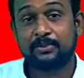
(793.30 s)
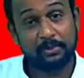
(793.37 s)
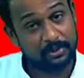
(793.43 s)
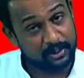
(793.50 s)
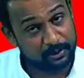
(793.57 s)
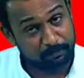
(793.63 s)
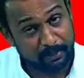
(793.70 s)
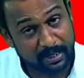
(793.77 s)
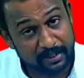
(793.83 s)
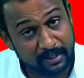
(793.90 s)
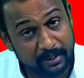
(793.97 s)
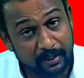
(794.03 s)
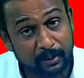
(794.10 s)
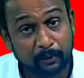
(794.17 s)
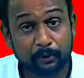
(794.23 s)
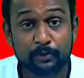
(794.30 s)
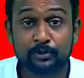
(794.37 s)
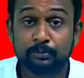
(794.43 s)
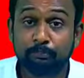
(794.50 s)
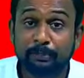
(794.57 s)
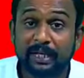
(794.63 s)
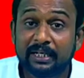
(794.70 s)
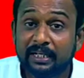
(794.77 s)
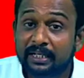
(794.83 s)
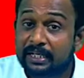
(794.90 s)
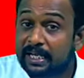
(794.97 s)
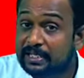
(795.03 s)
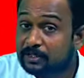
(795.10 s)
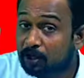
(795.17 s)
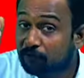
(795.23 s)
So it is mandatory to use been
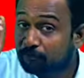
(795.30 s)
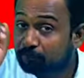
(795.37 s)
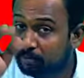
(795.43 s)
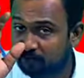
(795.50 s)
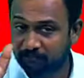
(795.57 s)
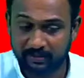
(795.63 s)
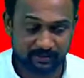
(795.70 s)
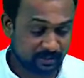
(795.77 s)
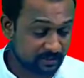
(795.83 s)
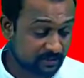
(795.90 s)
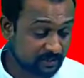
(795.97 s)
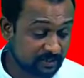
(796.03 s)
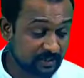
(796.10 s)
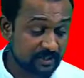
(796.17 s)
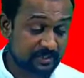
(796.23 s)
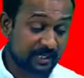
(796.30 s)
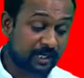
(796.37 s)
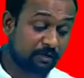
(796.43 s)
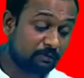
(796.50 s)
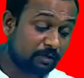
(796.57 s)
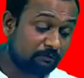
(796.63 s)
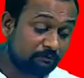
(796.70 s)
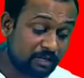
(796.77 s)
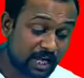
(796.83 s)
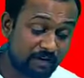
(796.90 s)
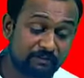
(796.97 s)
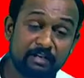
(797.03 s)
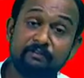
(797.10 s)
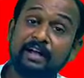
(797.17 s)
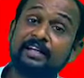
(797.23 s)
in case of perfect tense. So see the second one, we
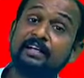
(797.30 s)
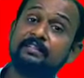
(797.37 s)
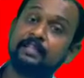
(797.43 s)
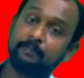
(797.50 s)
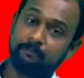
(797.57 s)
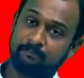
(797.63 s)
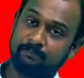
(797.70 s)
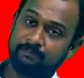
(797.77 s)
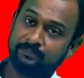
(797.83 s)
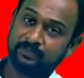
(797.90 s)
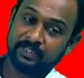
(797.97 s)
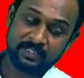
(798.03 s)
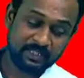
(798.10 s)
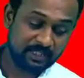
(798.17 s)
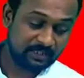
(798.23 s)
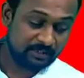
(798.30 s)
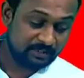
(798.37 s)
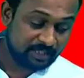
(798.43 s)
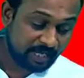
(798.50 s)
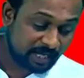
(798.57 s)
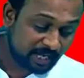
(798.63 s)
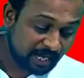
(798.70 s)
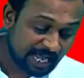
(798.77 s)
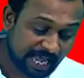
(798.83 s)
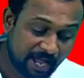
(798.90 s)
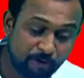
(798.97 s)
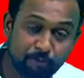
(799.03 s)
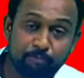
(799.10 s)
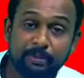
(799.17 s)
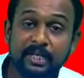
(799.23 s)
have invited them. They
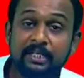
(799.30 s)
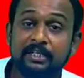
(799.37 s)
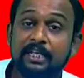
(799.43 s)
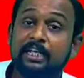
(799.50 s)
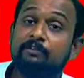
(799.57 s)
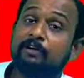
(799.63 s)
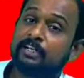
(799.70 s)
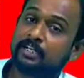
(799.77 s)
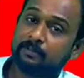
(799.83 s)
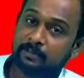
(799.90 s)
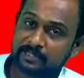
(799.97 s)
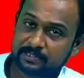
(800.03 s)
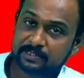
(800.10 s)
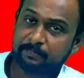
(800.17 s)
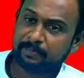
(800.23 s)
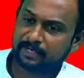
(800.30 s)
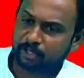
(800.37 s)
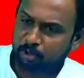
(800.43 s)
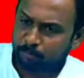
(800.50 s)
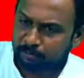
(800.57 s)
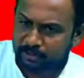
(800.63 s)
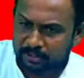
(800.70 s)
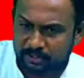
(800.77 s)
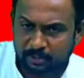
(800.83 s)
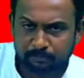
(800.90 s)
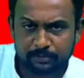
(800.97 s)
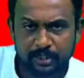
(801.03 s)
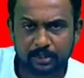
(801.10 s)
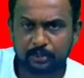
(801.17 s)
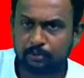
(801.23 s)
have been invited us. Depending upon the
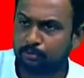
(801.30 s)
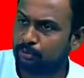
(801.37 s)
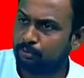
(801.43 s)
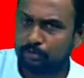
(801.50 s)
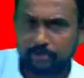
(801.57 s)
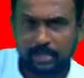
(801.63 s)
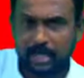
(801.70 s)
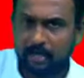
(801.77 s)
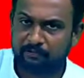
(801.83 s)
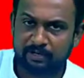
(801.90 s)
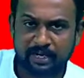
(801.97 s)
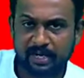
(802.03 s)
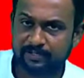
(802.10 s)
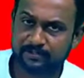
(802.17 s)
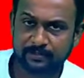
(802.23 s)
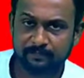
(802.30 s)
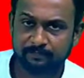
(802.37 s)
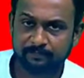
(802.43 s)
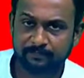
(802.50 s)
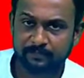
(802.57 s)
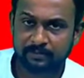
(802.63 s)
subject you use have and has,